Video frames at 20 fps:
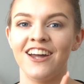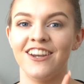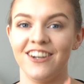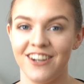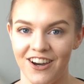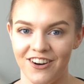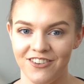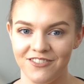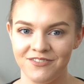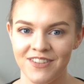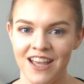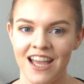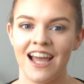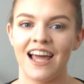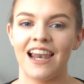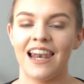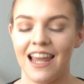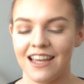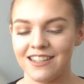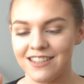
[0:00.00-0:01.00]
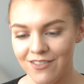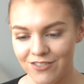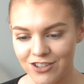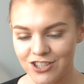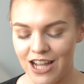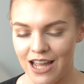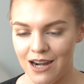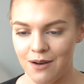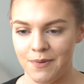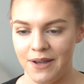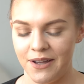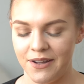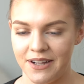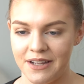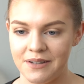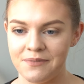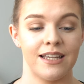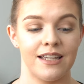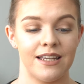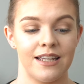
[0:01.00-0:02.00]
No. Let's have a chat about
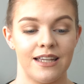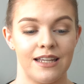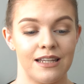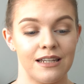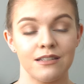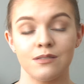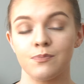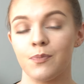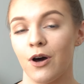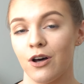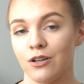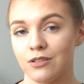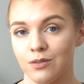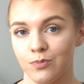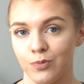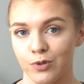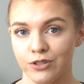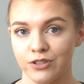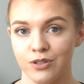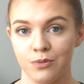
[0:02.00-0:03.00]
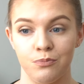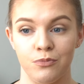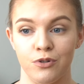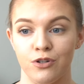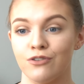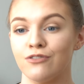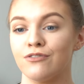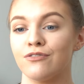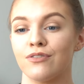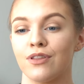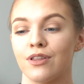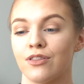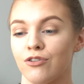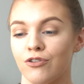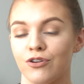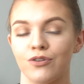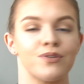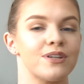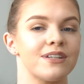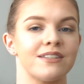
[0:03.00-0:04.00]
it. It is possible to move
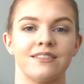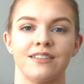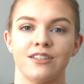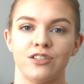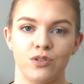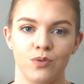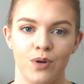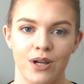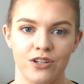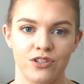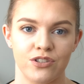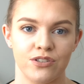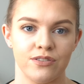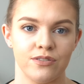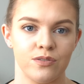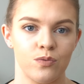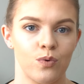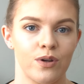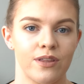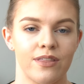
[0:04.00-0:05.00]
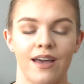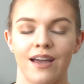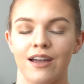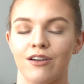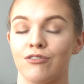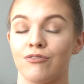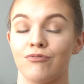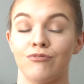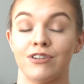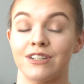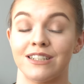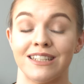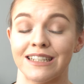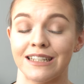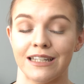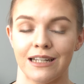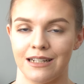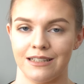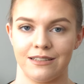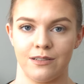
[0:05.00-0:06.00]
through these situations with a
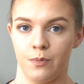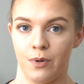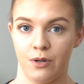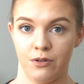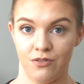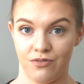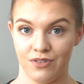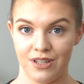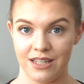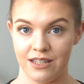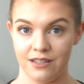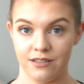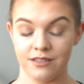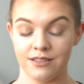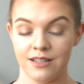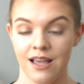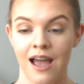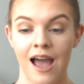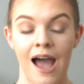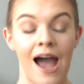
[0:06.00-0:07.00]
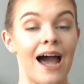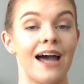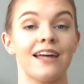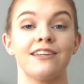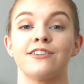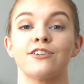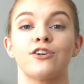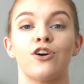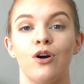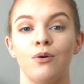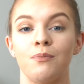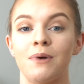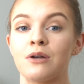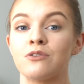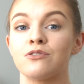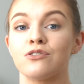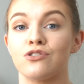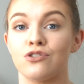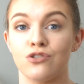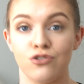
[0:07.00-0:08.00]
ridiculous amount of ease and to come
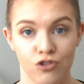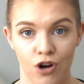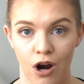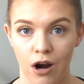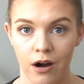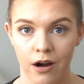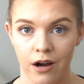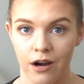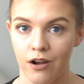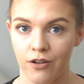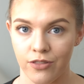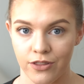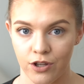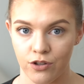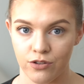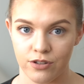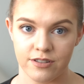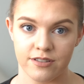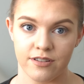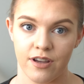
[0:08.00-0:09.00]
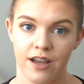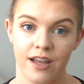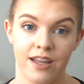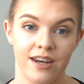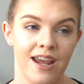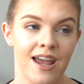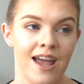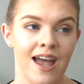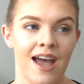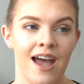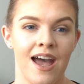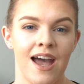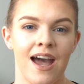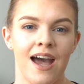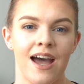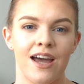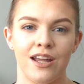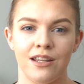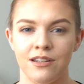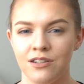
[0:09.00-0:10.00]
out stronger on the other side
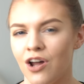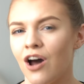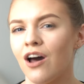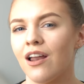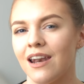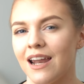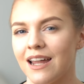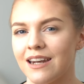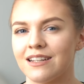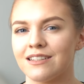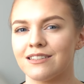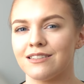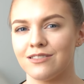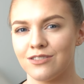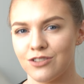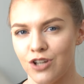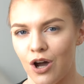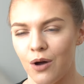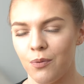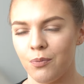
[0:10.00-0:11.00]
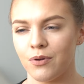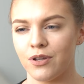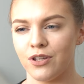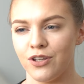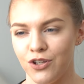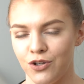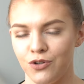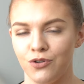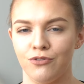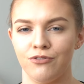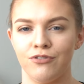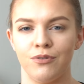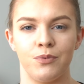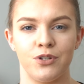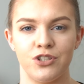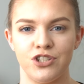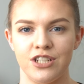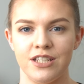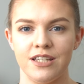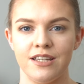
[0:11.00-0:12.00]
and not let it stop you from
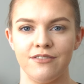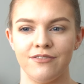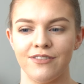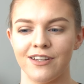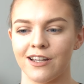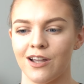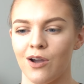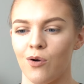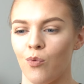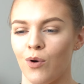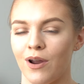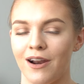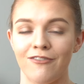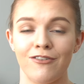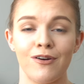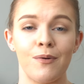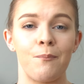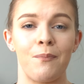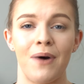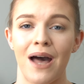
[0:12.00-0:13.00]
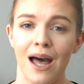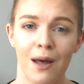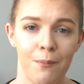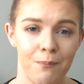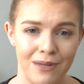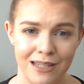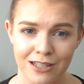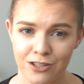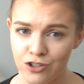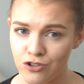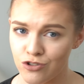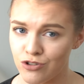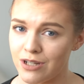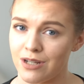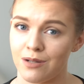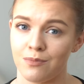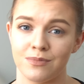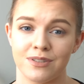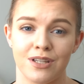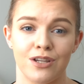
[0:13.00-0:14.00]
achieving whatever bad bitch
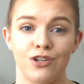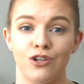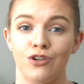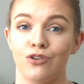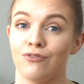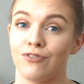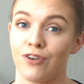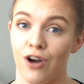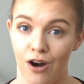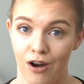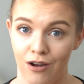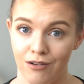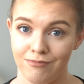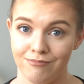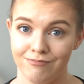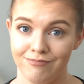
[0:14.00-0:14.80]
dreams you've got.